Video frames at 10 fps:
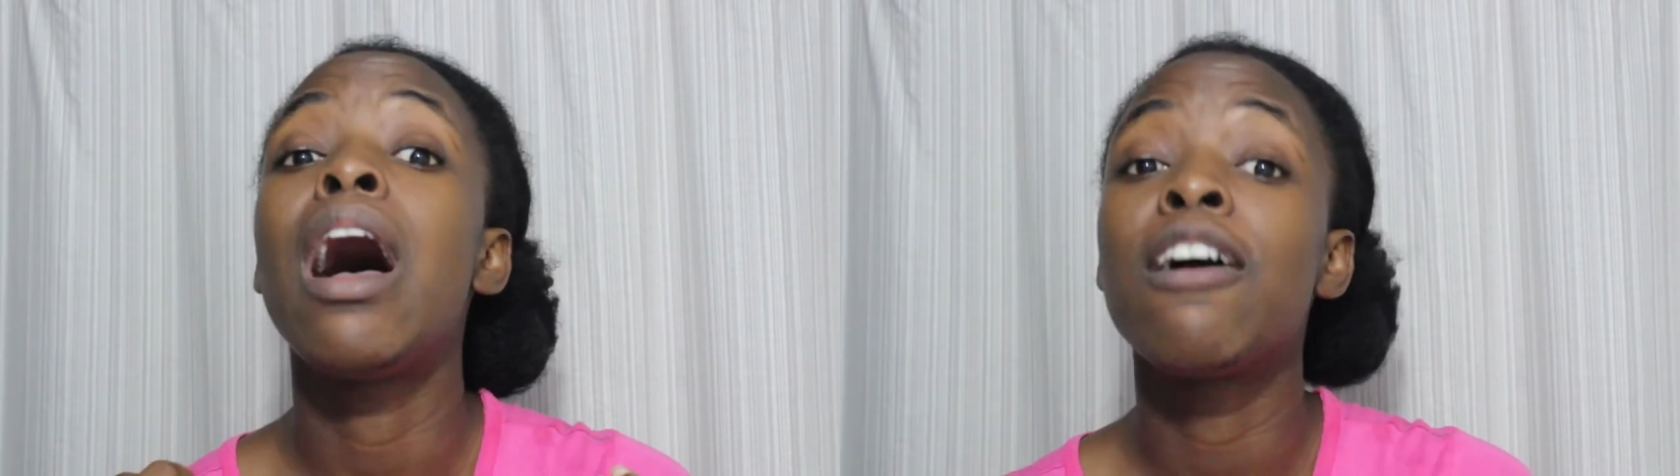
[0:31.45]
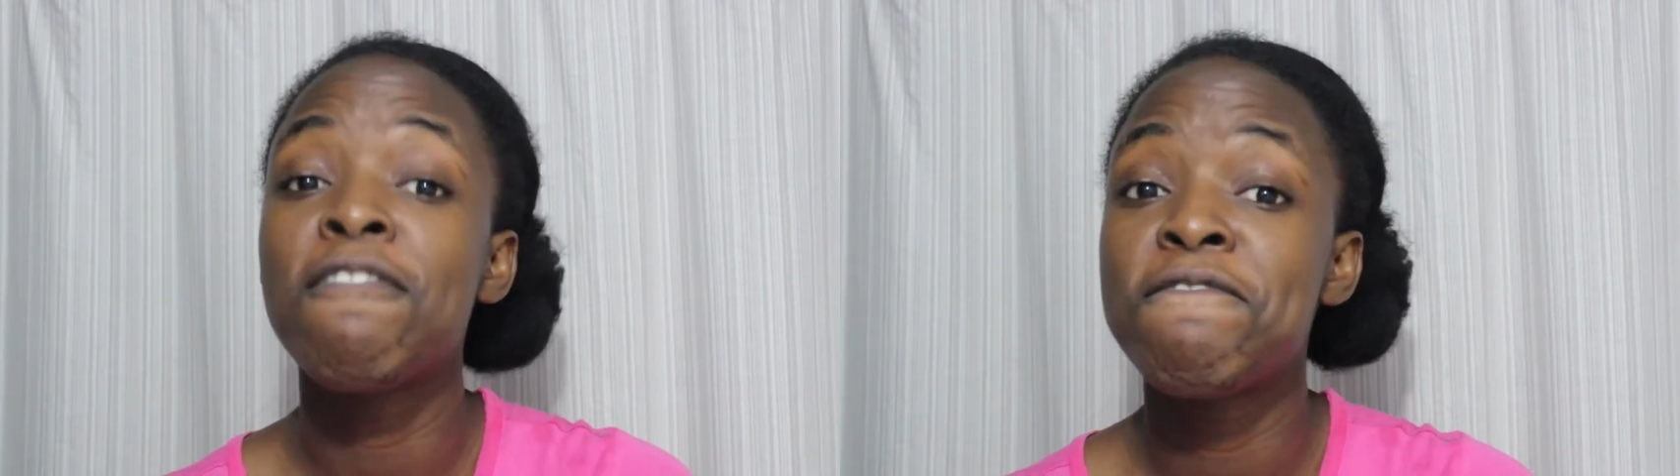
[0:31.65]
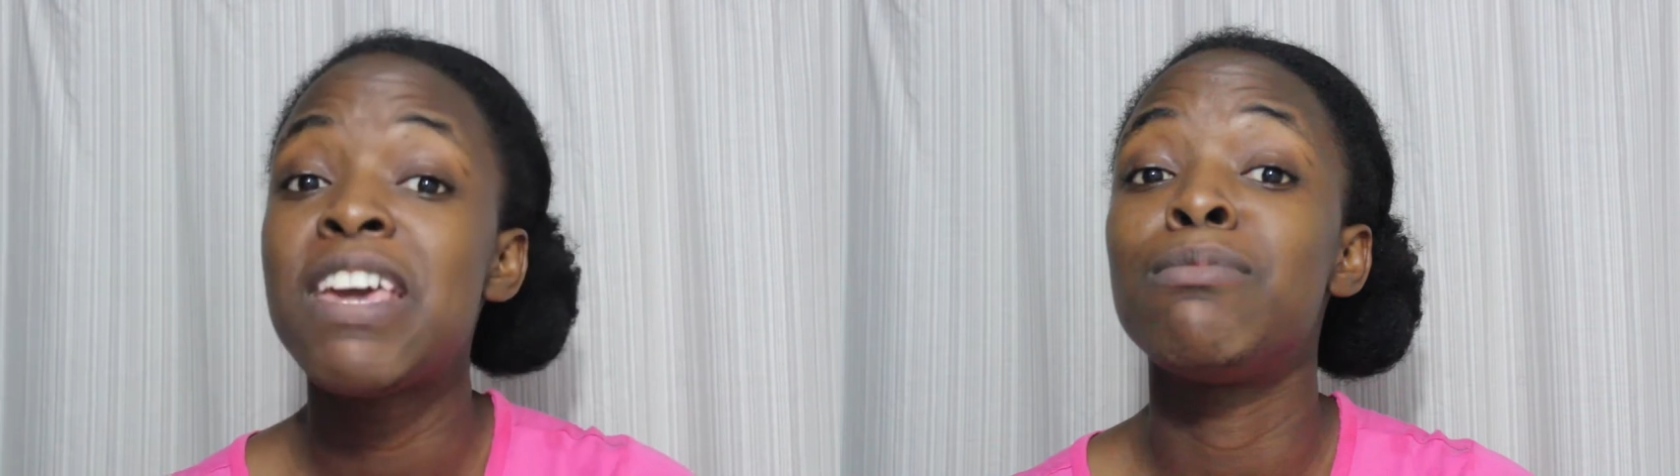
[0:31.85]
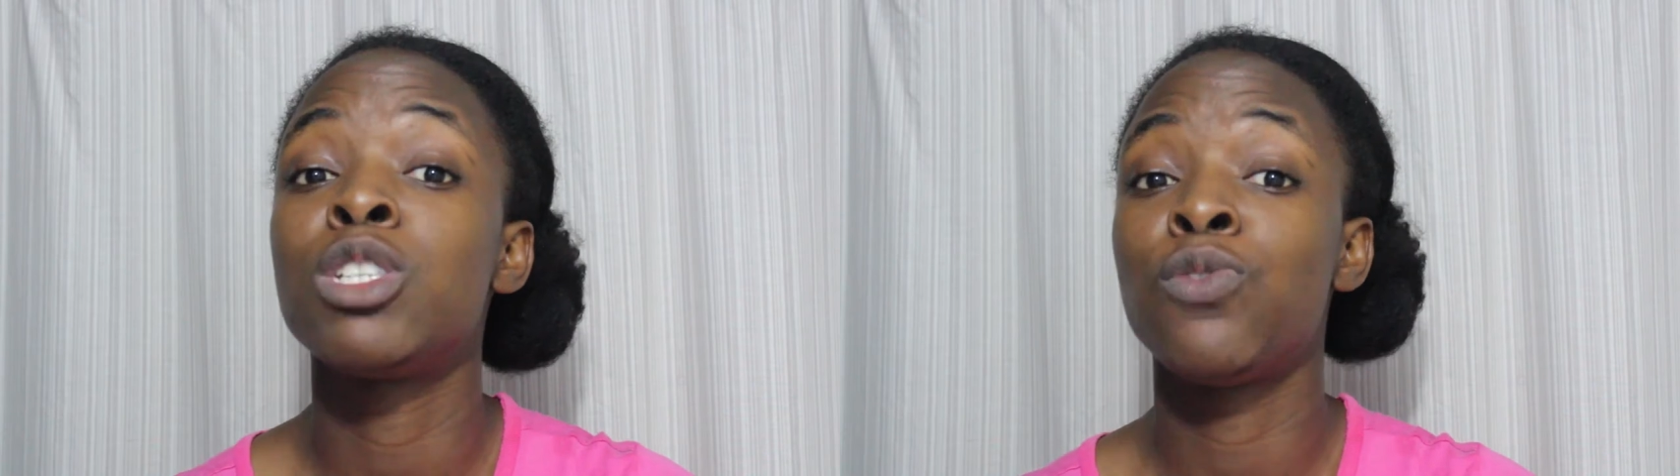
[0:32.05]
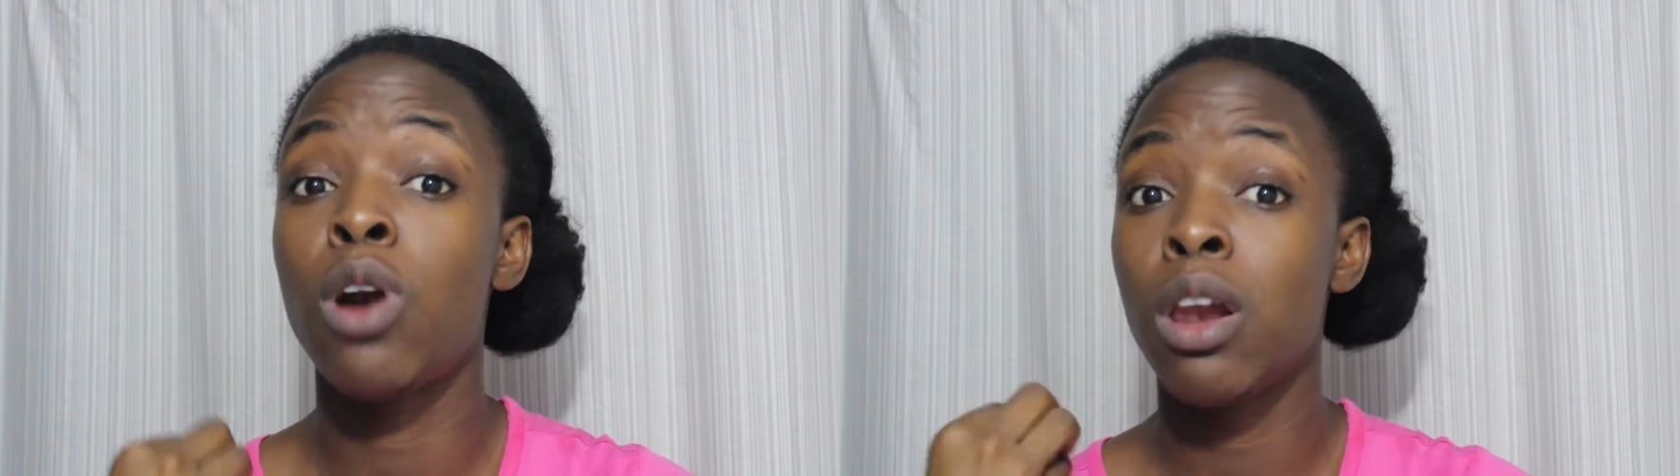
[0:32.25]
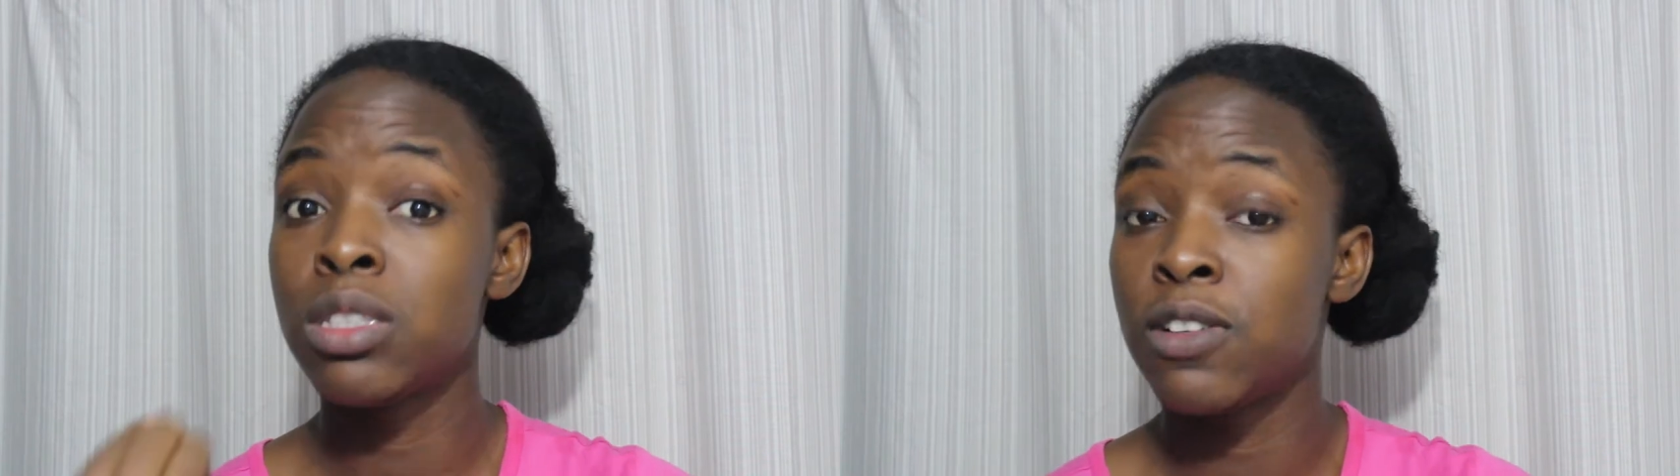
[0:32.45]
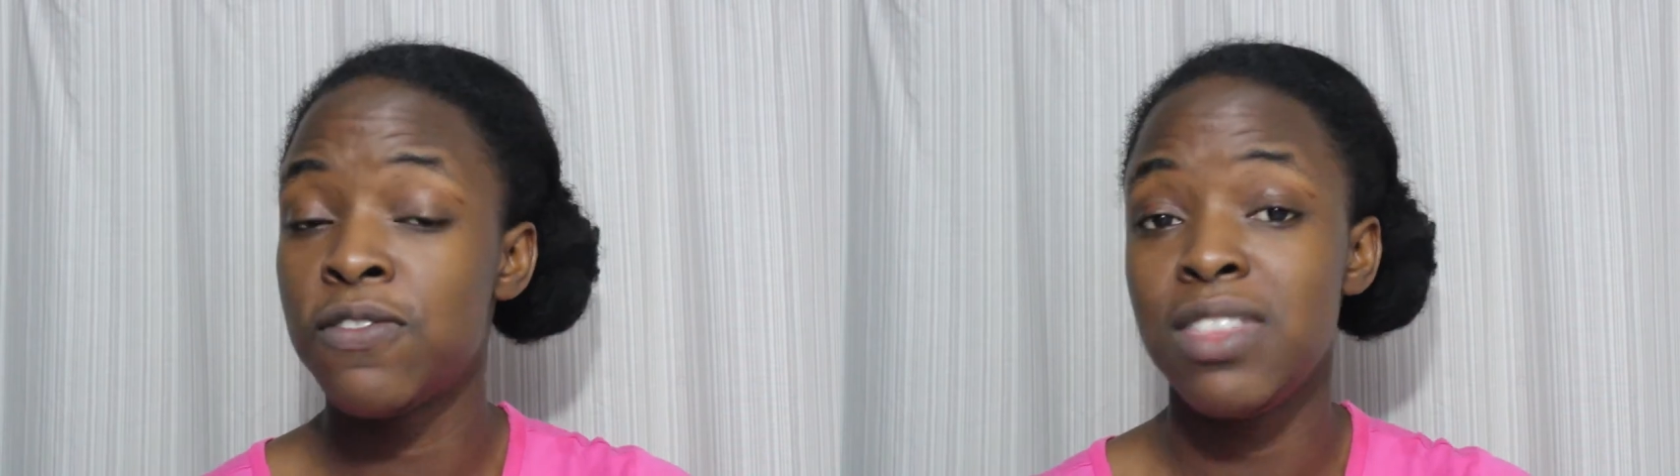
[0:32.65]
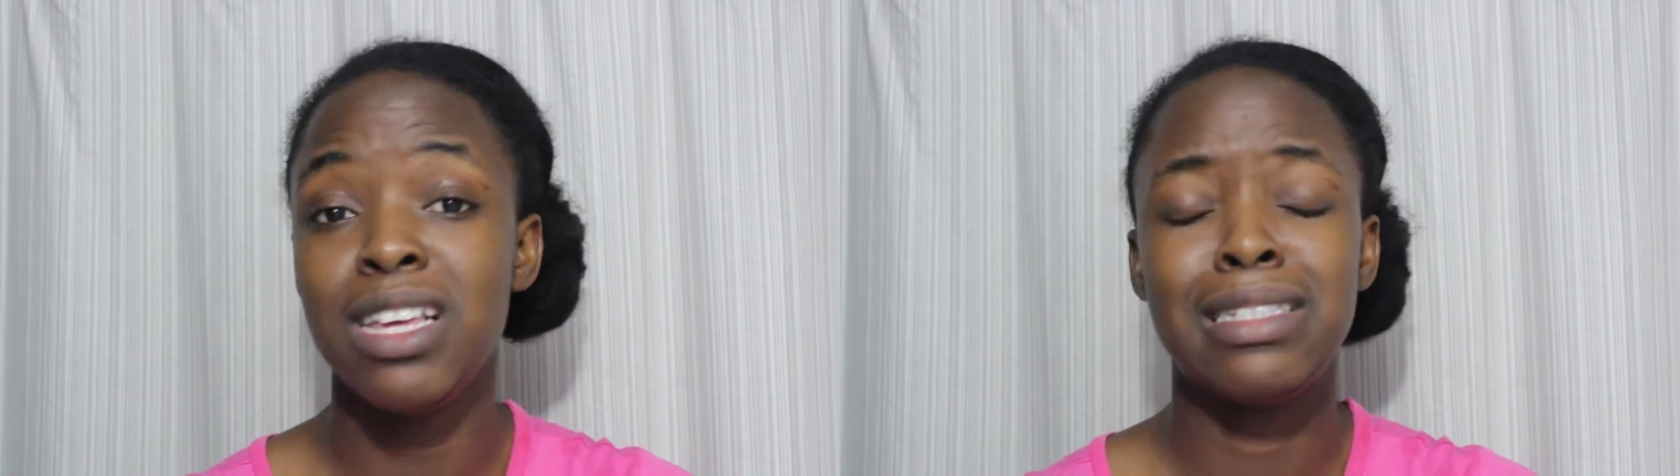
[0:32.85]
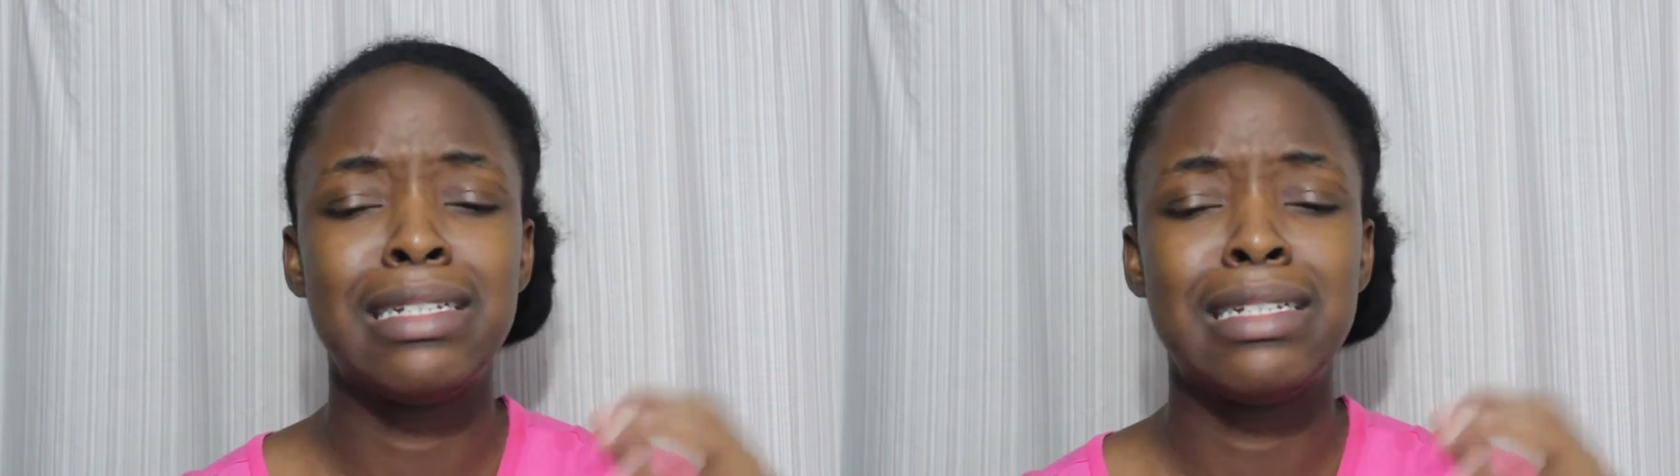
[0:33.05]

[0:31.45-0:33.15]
are famous for a lot of things.